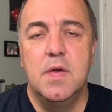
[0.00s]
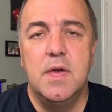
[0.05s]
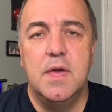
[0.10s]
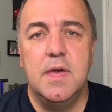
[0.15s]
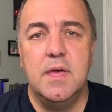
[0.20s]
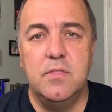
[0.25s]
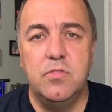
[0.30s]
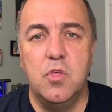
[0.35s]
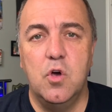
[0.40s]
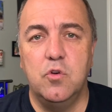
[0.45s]

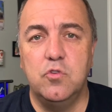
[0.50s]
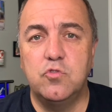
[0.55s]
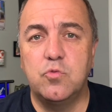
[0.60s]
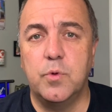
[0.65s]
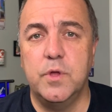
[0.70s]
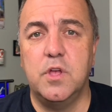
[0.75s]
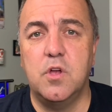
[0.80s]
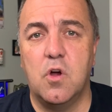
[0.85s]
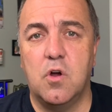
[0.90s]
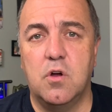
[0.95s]
in those
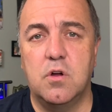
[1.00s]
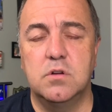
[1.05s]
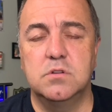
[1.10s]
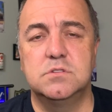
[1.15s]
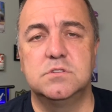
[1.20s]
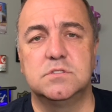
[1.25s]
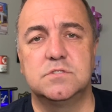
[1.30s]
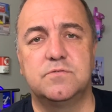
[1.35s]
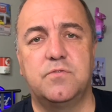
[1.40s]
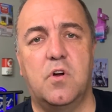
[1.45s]
regards
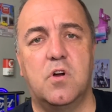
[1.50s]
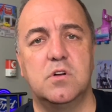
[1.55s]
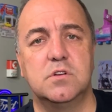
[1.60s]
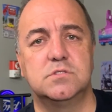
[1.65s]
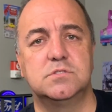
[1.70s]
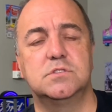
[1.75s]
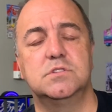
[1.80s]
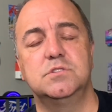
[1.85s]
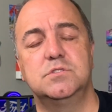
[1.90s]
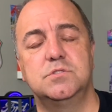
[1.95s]
as far
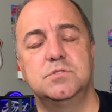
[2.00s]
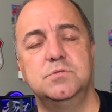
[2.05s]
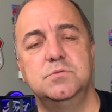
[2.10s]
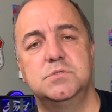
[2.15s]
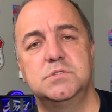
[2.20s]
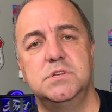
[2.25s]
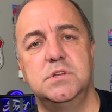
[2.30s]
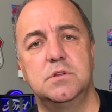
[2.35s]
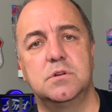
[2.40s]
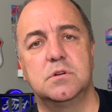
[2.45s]
as the
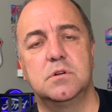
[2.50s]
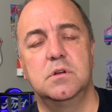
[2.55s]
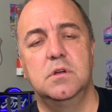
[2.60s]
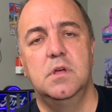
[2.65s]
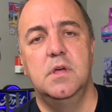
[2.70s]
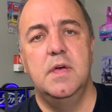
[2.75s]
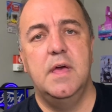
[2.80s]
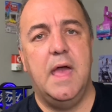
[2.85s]
two-seater